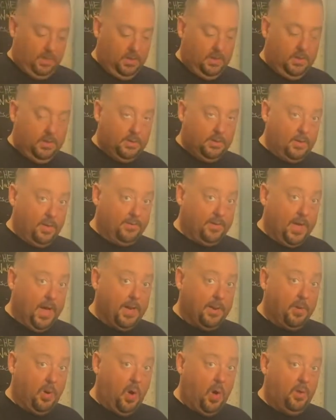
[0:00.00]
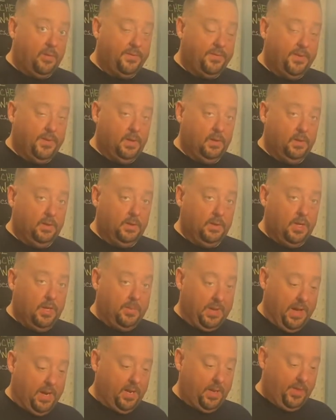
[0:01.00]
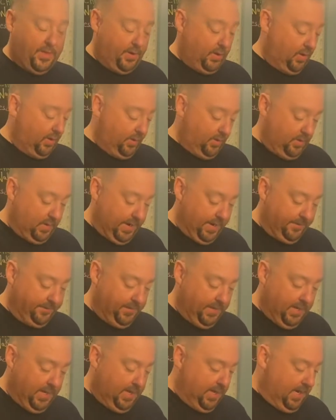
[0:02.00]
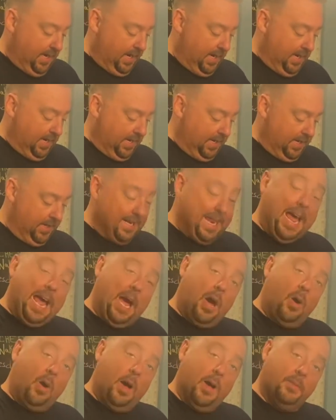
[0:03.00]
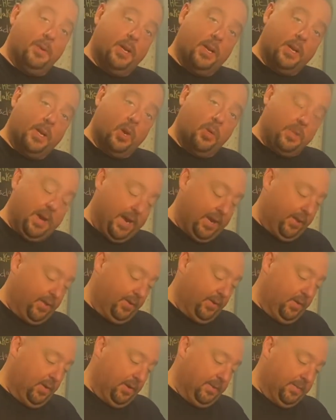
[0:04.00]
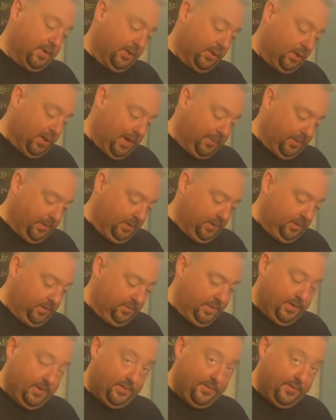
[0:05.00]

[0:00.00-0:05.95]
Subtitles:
So I've got them all filled about a third of the way. Now I'm going to go back through and I'm going to drop a little bit of